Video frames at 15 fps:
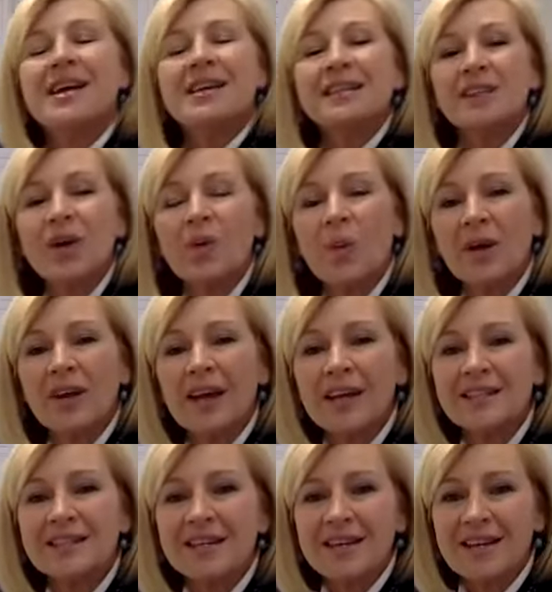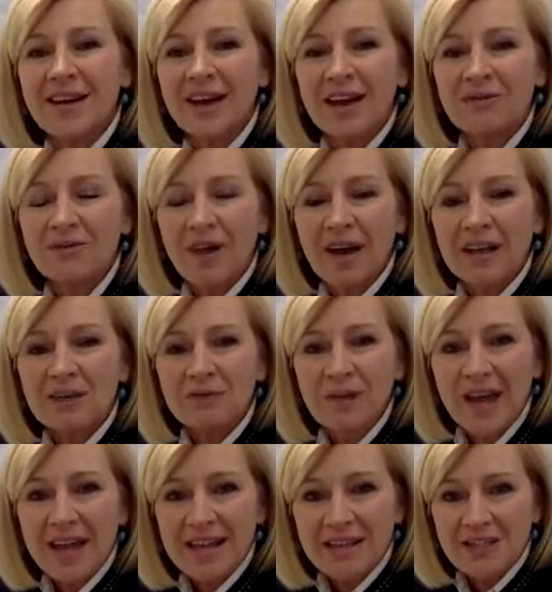So what I did, I invited
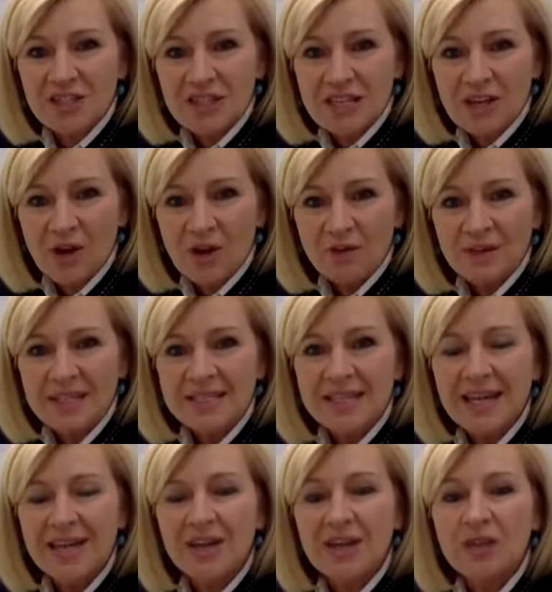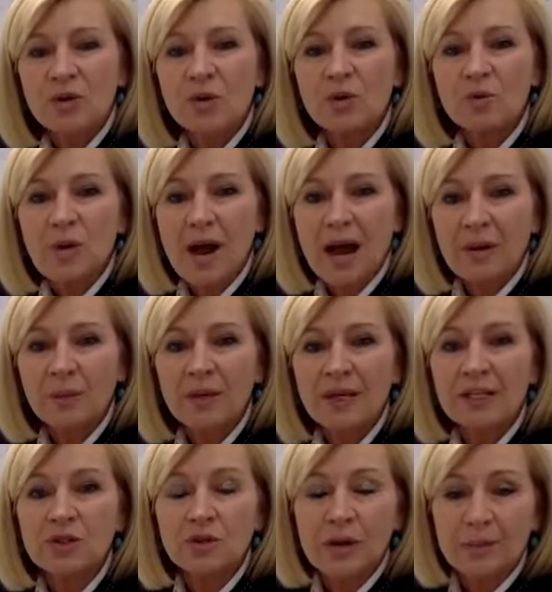Faye into the office and I thought, right, we're
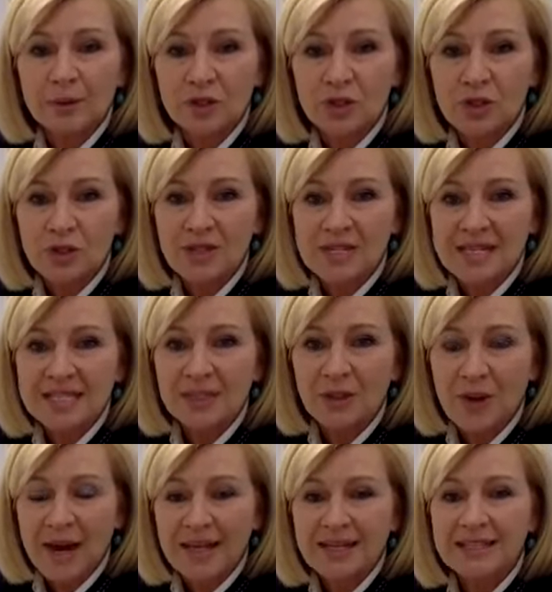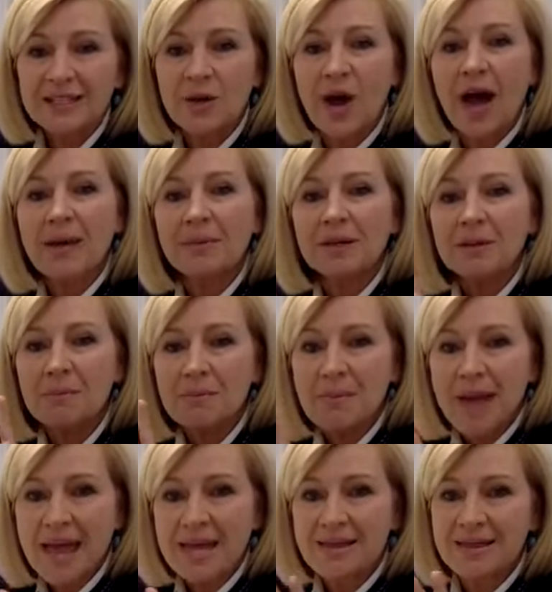going to troubleshoot these crackers. So I'm going to
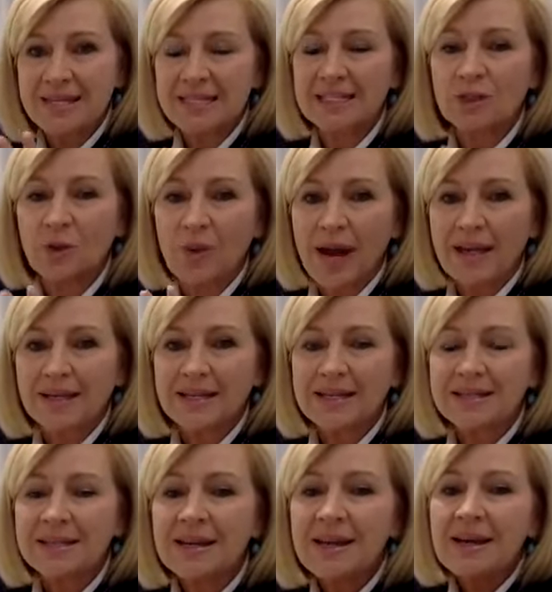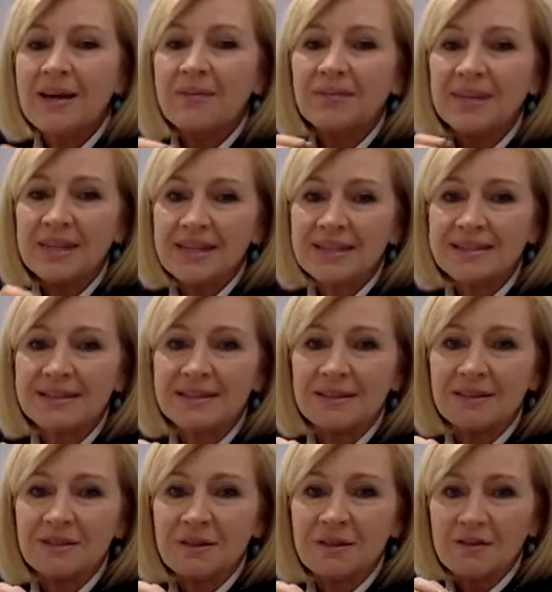make these crackers. This
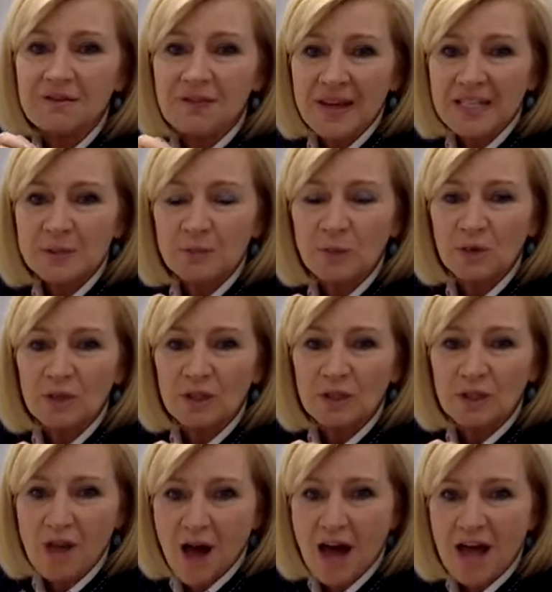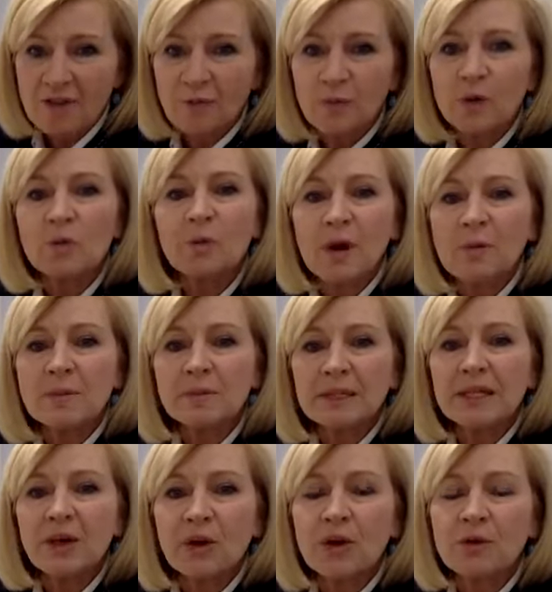Facebook Live will
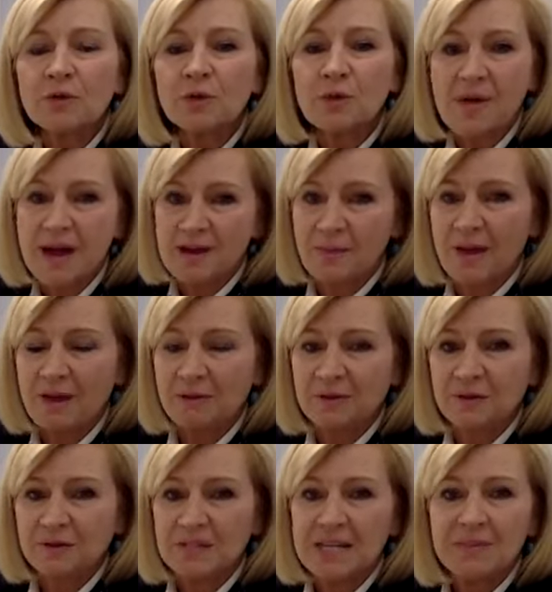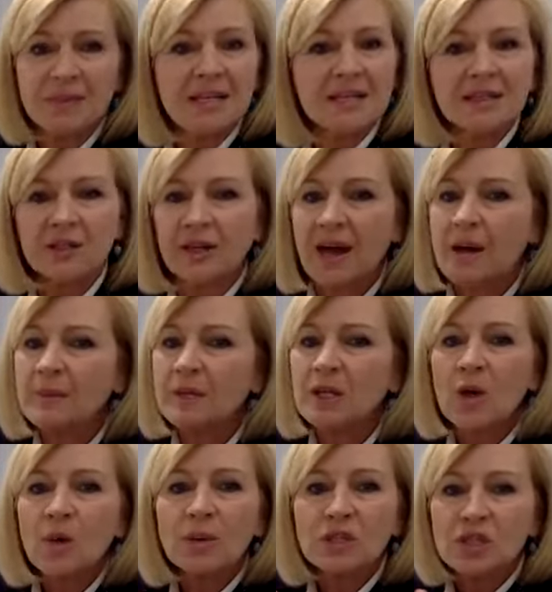probably go for around about 15 minutes. So come and
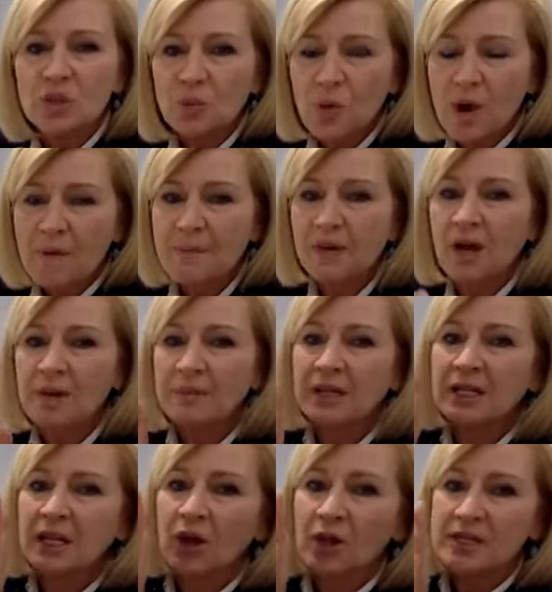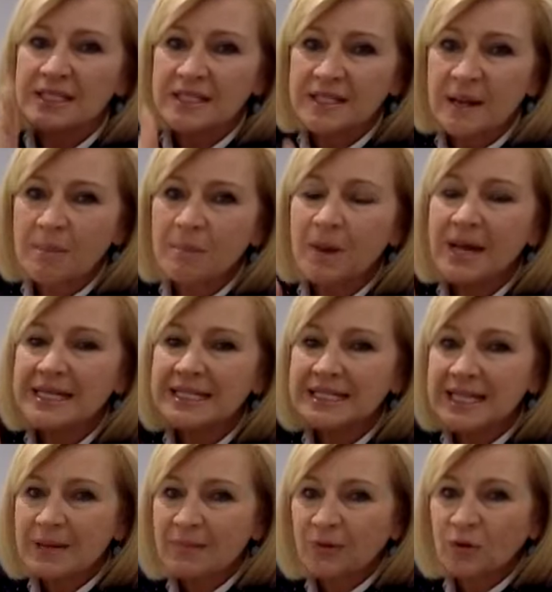go as you want, but I'm going to go step by
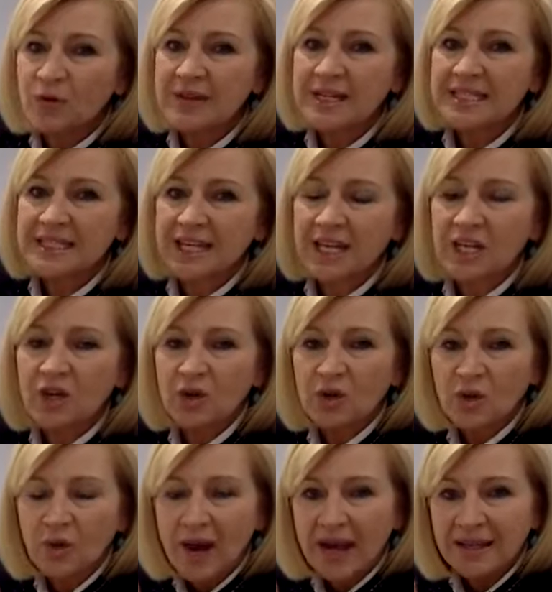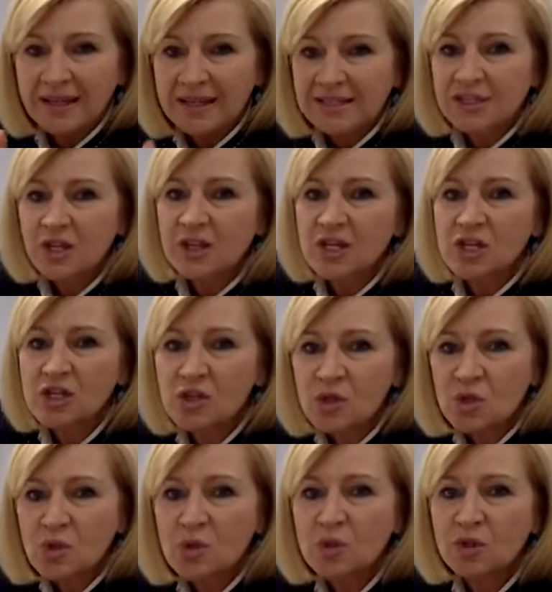step through these keto crackers so that
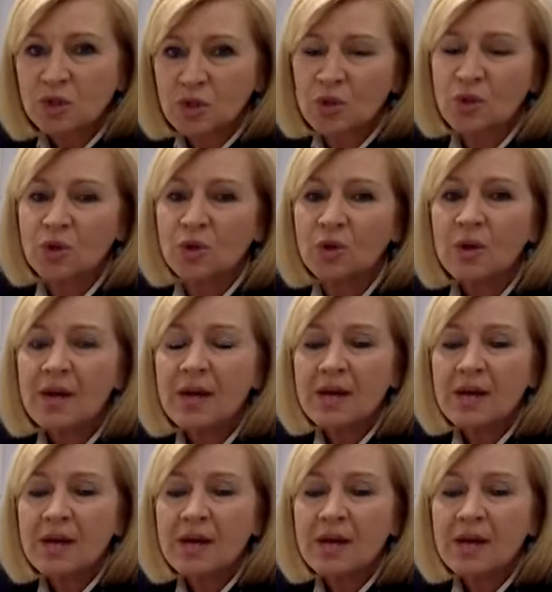you too